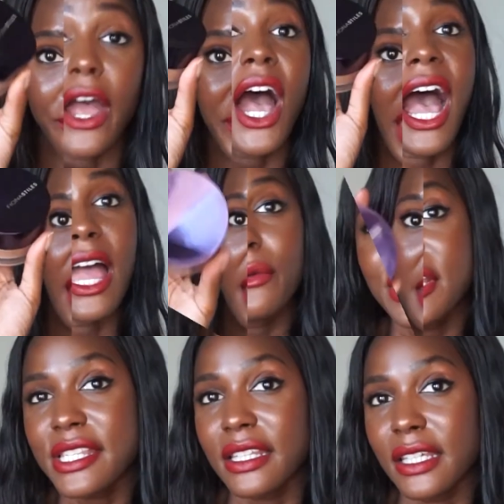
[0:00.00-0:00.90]
I
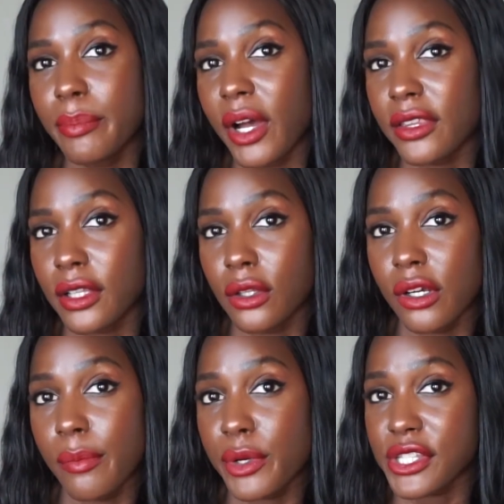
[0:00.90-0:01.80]
recently bought the
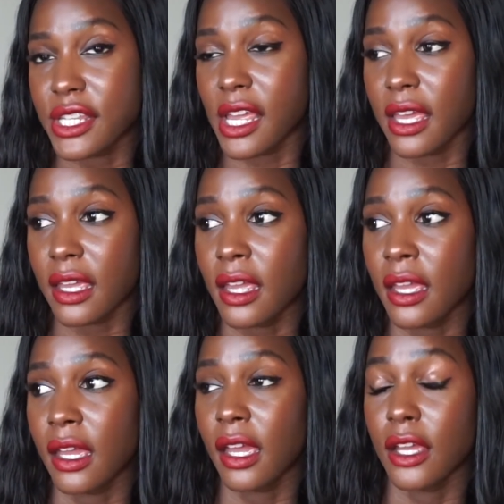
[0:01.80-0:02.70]
Laura Mercier
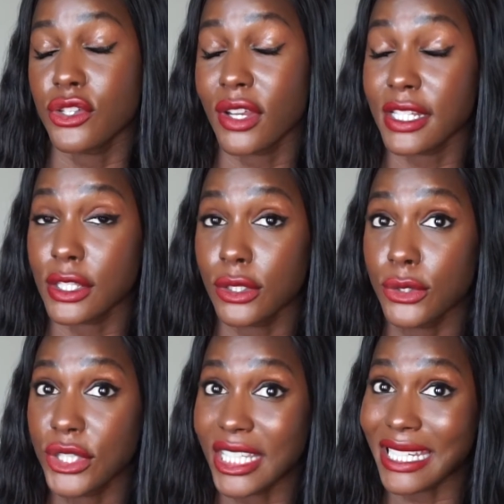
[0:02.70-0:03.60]

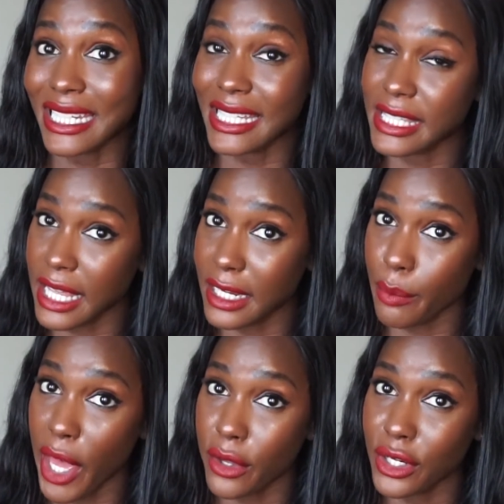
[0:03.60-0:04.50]
translucent setting
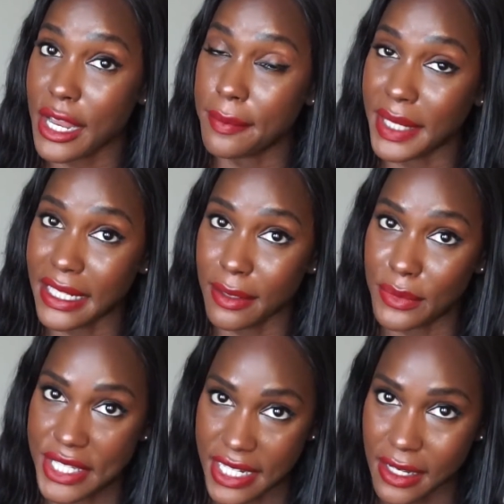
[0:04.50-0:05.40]
powder in
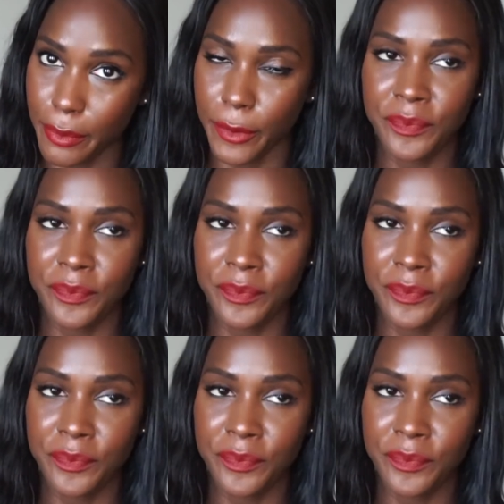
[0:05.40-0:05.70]
medium deep.